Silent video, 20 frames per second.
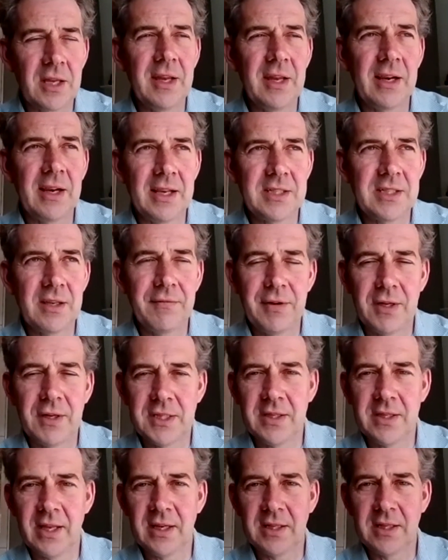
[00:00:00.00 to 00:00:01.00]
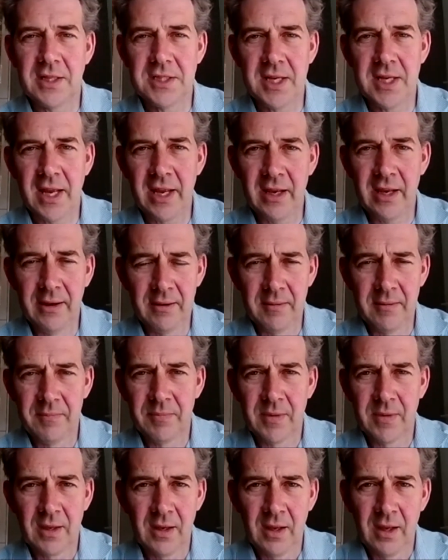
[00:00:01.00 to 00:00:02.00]
I think that's the first thing to say.
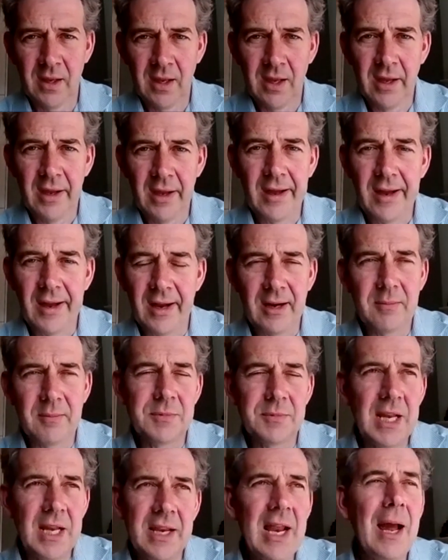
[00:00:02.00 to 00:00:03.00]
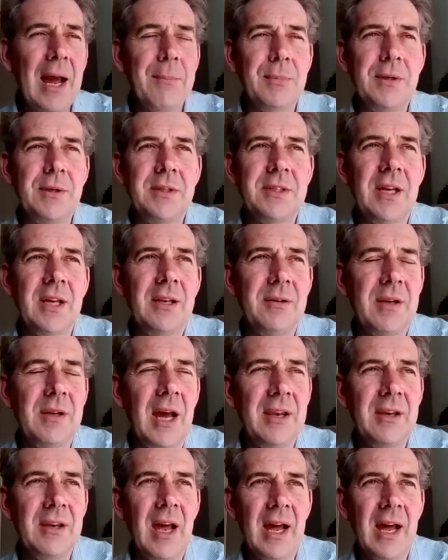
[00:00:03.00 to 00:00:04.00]
Um, it happened, and
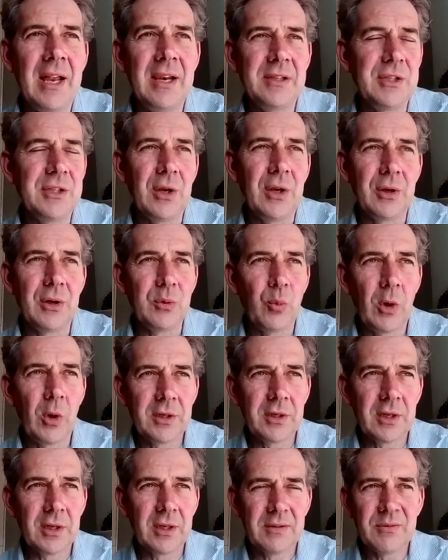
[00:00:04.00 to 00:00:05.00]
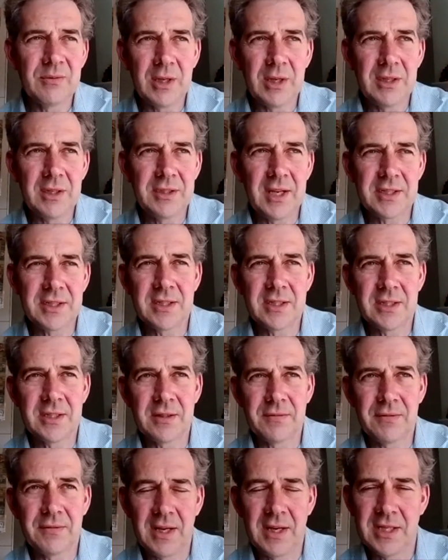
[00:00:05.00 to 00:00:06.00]
and and you know, one can read
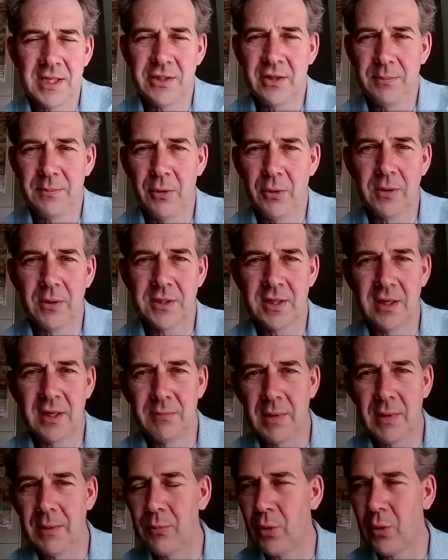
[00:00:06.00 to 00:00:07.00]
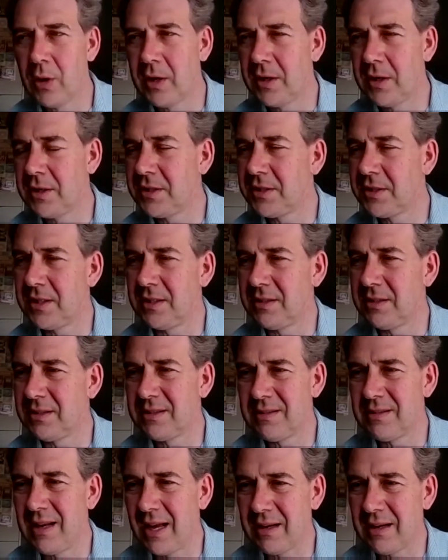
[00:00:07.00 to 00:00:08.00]
dozens of history books and memoirs and
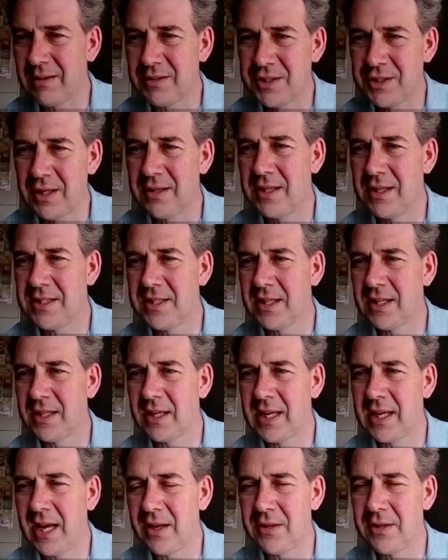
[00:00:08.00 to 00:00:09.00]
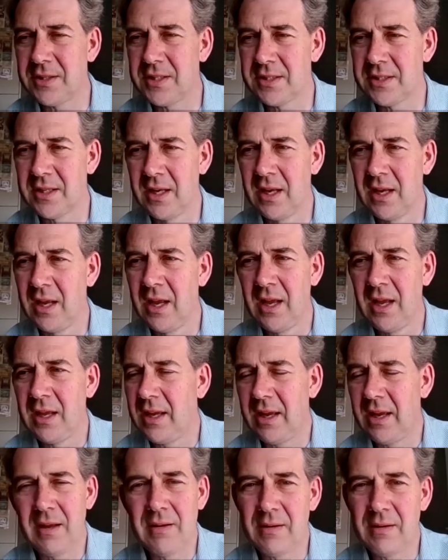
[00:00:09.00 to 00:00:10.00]
uh, journalistic accounts.
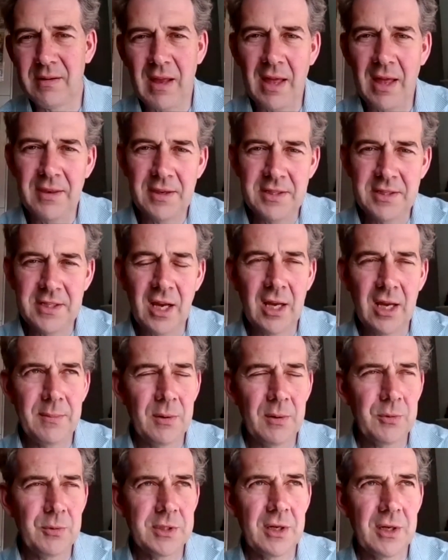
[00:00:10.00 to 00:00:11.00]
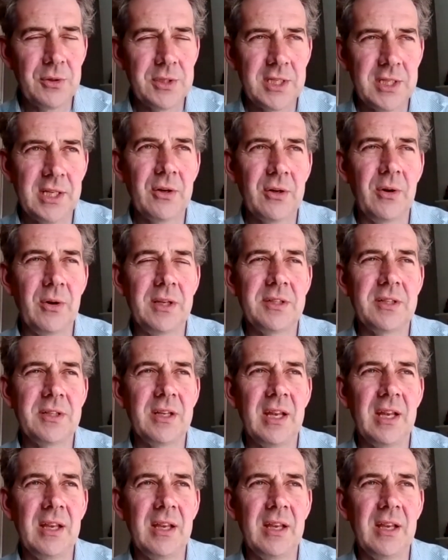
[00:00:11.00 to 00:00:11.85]
It, at the time, it was no secret.